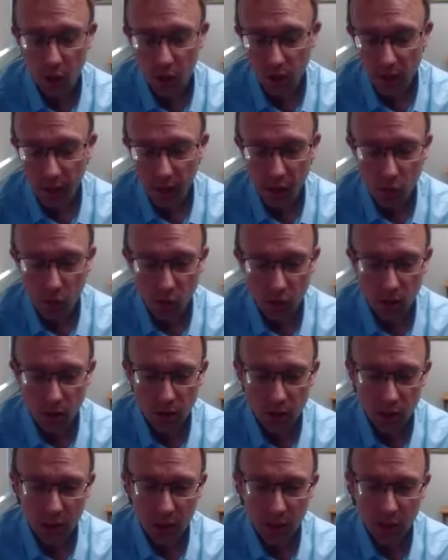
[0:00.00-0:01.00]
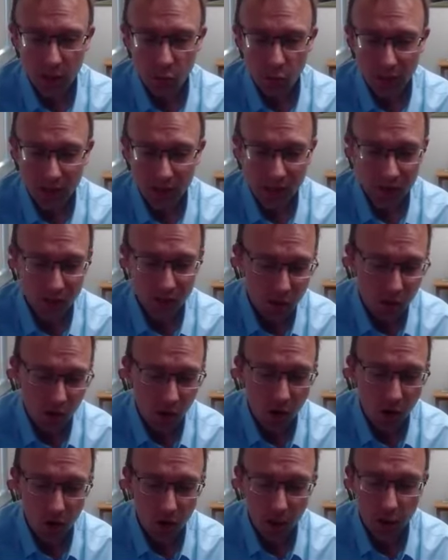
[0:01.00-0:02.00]
okay, well, we can
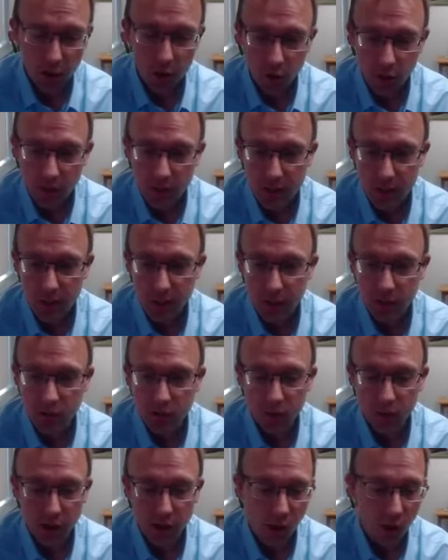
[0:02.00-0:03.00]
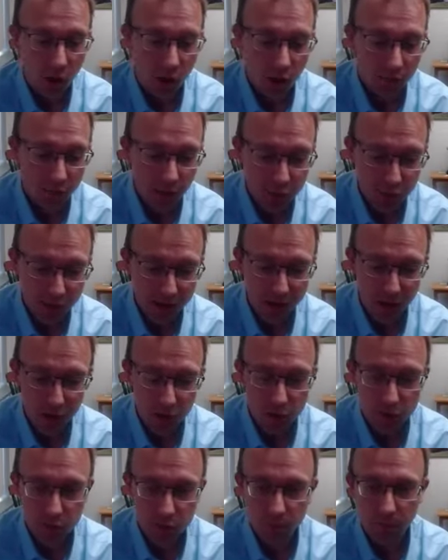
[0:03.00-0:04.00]
install a current sensor on all of our
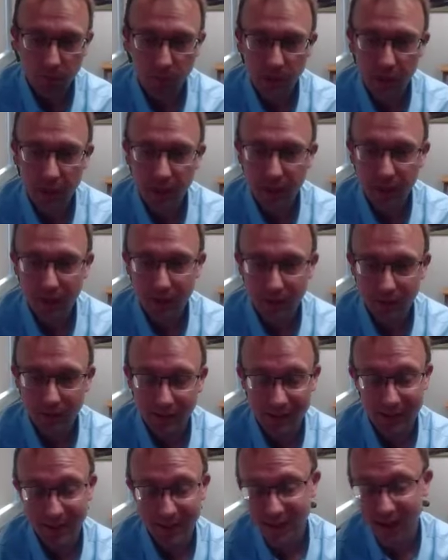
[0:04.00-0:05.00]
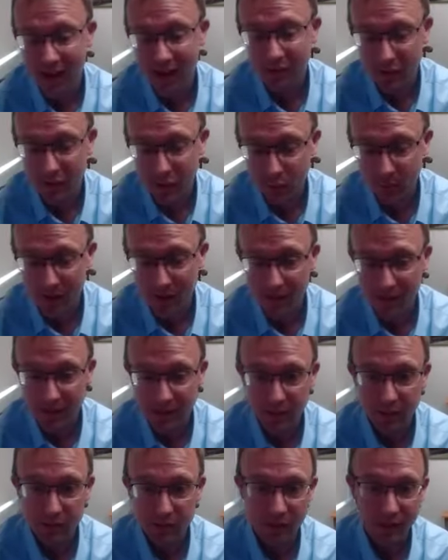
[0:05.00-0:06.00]
scanners, but that's kind of
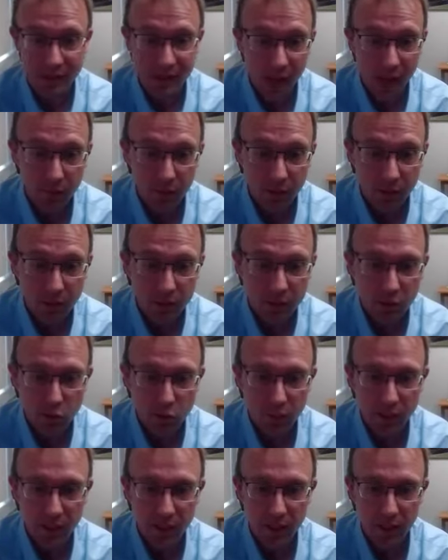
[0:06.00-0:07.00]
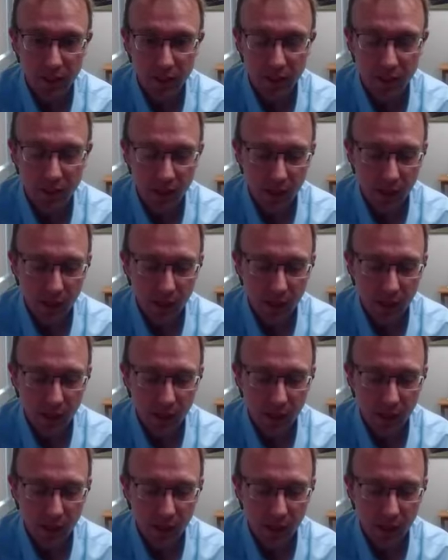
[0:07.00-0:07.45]
expensive and time consuming and